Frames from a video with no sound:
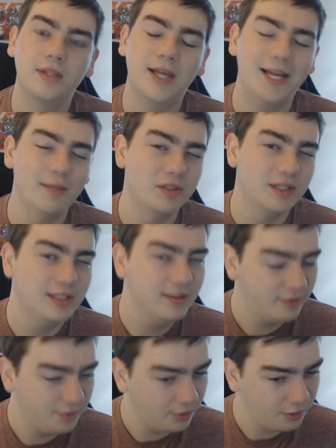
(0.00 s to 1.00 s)
I
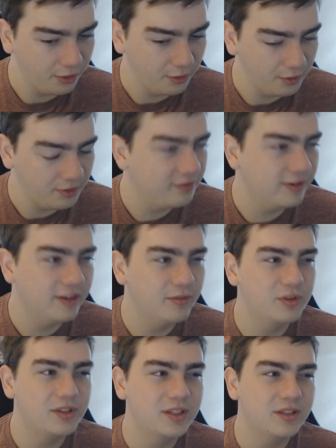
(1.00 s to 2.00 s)
believe,
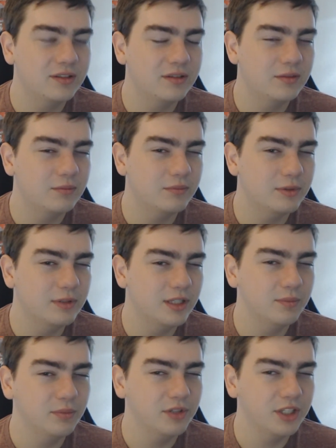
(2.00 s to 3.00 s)
35% blue
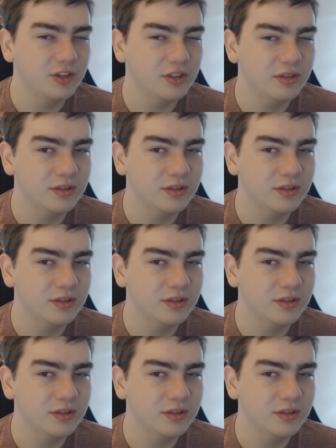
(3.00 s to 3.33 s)
light protection.